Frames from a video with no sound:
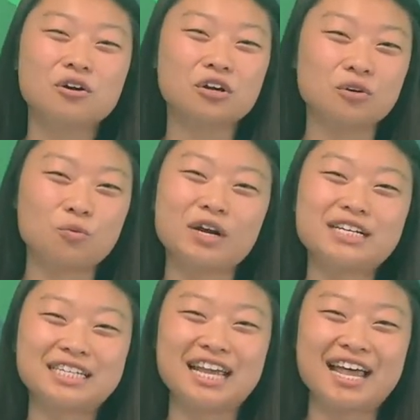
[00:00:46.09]
could work
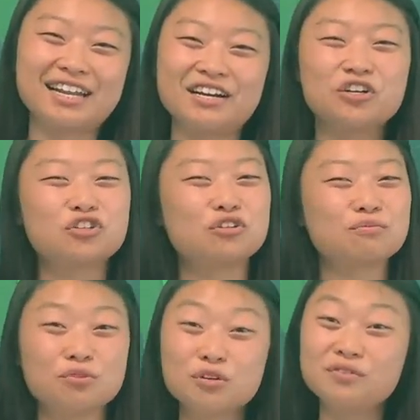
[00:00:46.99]
together to
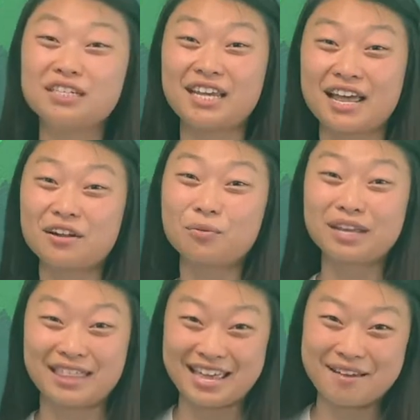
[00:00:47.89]
move together
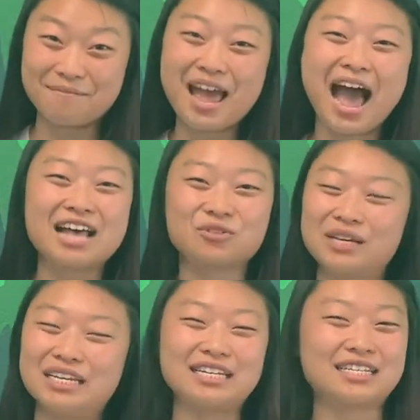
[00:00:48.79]
with him as
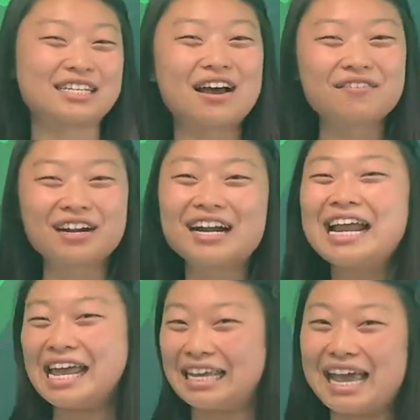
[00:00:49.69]
we discover,
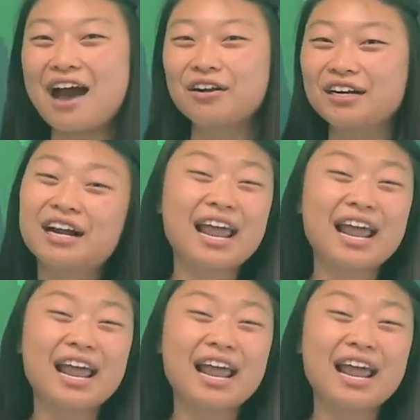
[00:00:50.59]
encounter,